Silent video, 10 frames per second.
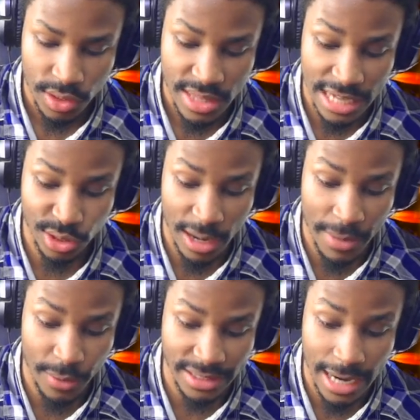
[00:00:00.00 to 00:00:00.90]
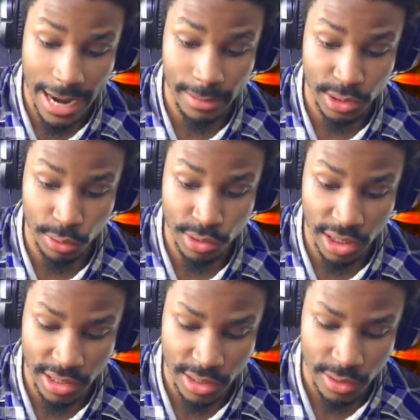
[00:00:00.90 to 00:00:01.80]
That's what I meant right there. I am so
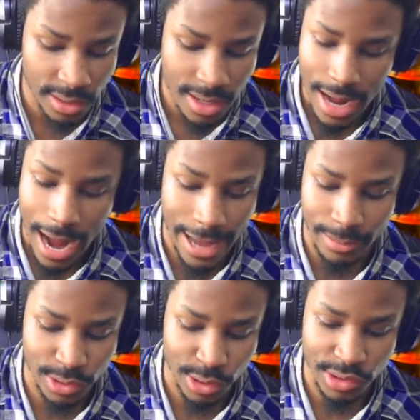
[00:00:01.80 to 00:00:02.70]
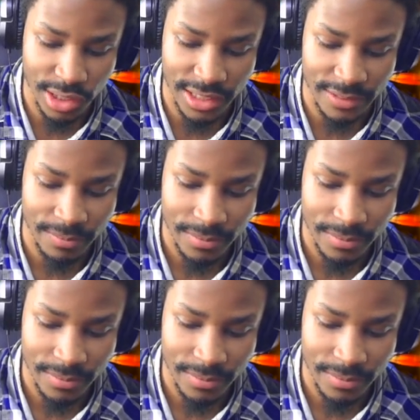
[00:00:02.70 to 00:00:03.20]
sorry, dude. I am so sorry.